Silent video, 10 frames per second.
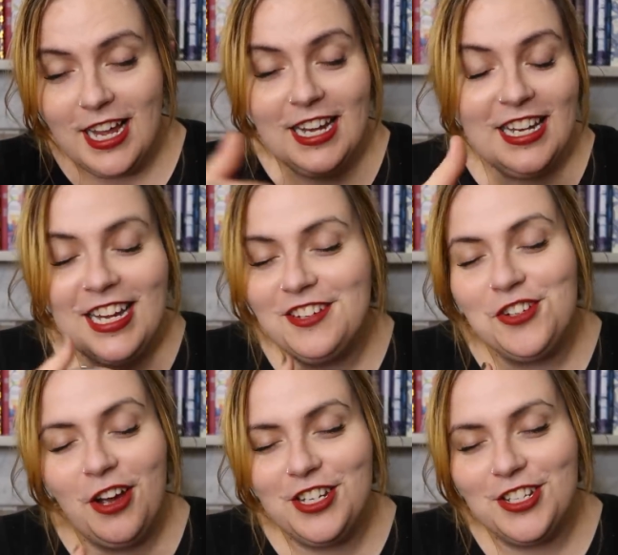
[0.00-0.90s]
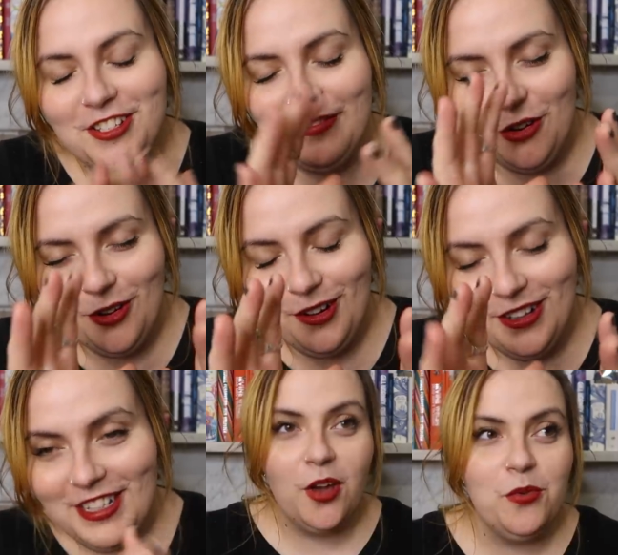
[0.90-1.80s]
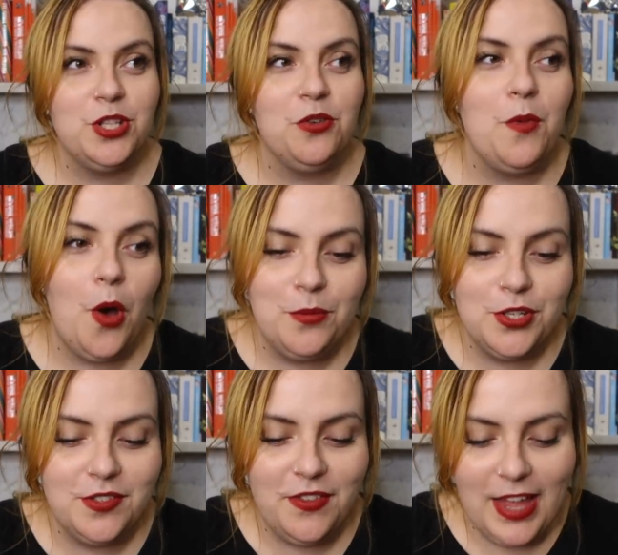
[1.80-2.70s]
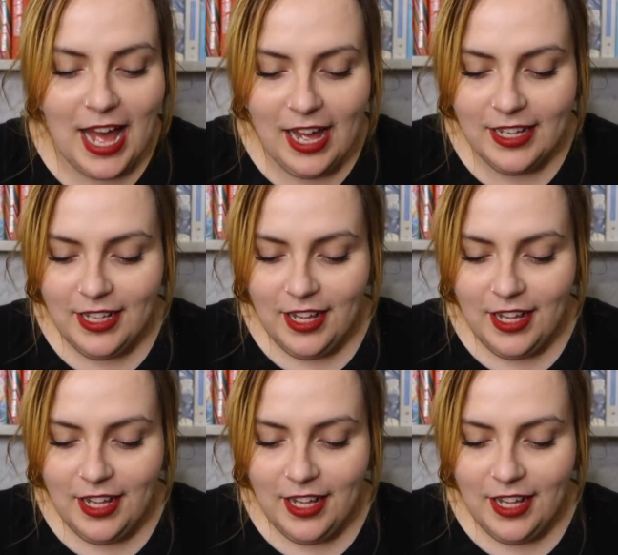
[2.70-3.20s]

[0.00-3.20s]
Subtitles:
And I wish there were more options for that.